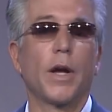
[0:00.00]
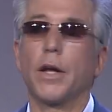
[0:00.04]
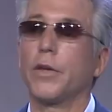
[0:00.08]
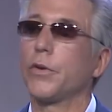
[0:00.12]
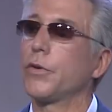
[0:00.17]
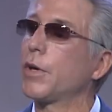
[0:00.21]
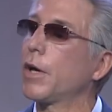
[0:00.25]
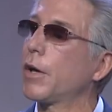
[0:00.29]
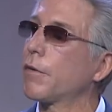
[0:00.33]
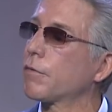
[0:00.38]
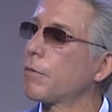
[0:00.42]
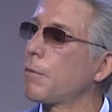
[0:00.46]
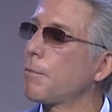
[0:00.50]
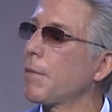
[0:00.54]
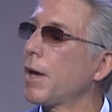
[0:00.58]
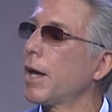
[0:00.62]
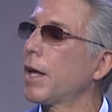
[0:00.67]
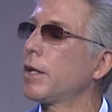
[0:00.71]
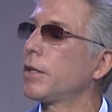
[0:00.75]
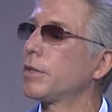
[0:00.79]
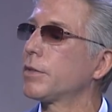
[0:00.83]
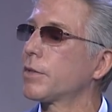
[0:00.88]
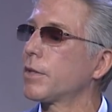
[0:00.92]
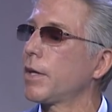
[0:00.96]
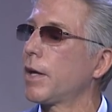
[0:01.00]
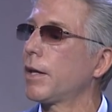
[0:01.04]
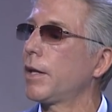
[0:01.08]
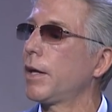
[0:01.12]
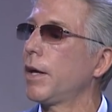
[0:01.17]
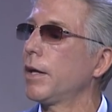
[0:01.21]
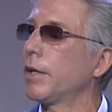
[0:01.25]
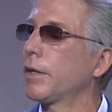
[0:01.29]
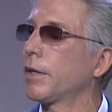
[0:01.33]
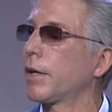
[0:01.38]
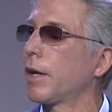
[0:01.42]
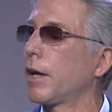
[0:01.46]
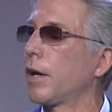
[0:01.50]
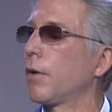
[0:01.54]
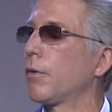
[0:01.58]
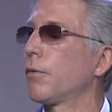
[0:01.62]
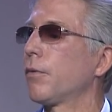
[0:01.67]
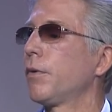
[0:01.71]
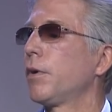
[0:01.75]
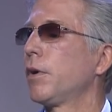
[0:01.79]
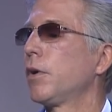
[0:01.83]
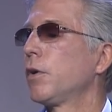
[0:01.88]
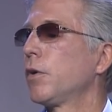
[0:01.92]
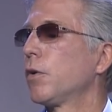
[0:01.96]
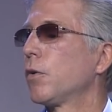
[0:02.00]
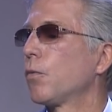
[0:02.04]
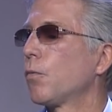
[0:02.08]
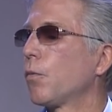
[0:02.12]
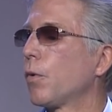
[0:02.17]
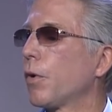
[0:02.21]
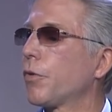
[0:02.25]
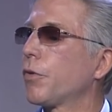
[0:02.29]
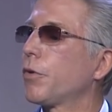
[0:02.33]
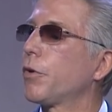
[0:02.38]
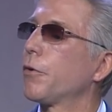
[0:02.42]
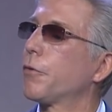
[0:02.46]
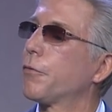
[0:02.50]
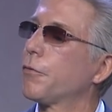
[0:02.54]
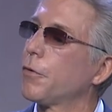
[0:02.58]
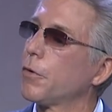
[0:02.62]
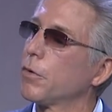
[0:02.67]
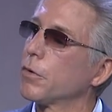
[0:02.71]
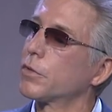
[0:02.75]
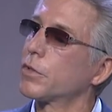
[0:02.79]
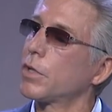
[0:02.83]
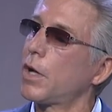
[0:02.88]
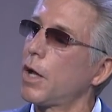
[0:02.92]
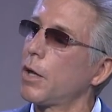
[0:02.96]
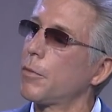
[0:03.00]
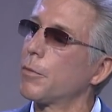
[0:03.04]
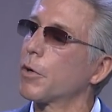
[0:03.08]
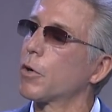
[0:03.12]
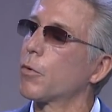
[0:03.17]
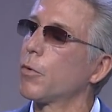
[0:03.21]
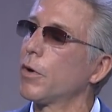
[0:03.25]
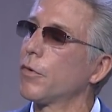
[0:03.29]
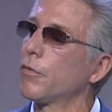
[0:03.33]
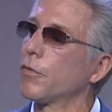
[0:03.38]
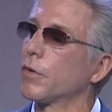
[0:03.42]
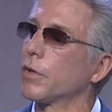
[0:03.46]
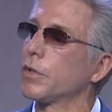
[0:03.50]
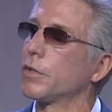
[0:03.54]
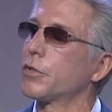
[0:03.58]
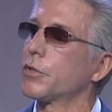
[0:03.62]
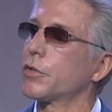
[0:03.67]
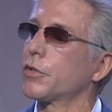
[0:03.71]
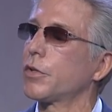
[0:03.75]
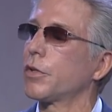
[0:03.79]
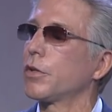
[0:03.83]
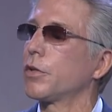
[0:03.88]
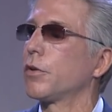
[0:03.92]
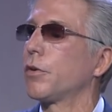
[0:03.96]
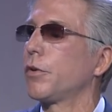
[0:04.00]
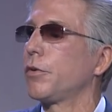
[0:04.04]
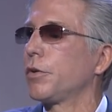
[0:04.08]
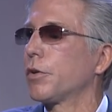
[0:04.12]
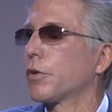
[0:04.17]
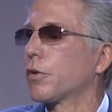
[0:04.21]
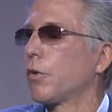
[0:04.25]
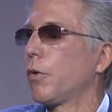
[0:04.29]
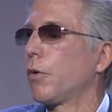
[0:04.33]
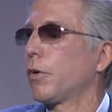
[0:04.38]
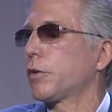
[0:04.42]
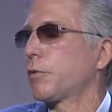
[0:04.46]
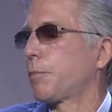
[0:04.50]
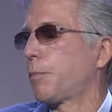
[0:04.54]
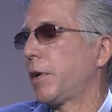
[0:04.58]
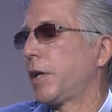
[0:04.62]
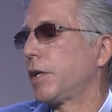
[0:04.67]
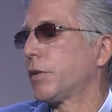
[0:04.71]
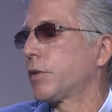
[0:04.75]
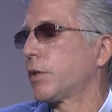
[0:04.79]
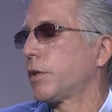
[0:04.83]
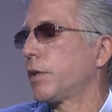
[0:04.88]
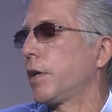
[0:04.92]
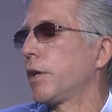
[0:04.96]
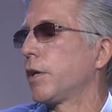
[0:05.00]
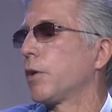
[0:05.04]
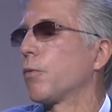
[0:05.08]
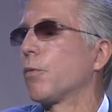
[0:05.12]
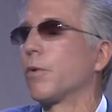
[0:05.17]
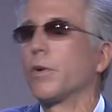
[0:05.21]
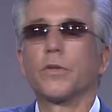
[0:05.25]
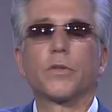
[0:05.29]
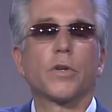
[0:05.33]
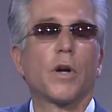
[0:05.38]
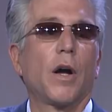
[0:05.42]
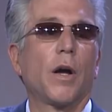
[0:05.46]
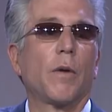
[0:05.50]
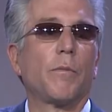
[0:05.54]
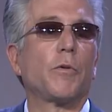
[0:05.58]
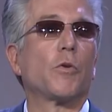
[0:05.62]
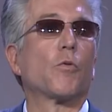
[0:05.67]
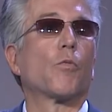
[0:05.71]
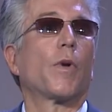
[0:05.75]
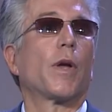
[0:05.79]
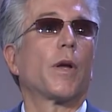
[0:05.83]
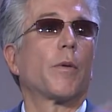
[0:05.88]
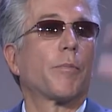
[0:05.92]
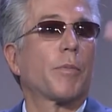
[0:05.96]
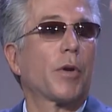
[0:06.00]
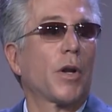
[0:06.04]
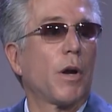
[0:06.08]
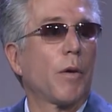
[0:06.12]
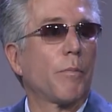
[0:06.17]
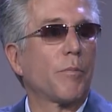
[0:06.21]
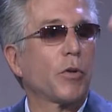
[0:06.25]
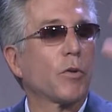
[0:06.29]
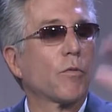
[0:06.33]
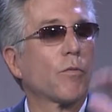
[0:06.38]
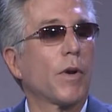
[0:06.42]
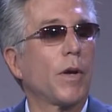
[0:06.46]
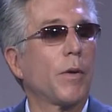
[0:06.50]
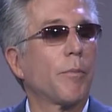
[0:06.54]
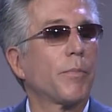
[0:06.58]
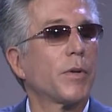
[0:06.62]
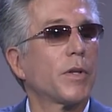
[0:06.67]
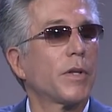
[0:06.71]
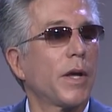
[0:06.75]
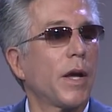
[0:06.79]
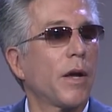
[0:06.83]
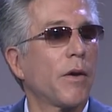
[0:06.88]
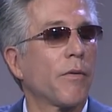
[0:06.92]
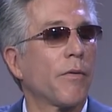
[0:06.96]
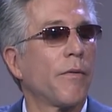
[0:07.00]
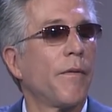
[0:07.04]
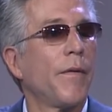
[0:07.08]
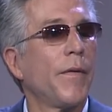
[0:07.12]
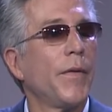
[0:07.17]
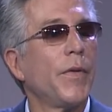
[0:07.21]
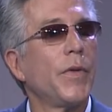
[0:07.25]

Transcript: And you have to manage that headcount with your full-time equivalents so you know your cost base at any one time. You ramp it up, you ramp it down.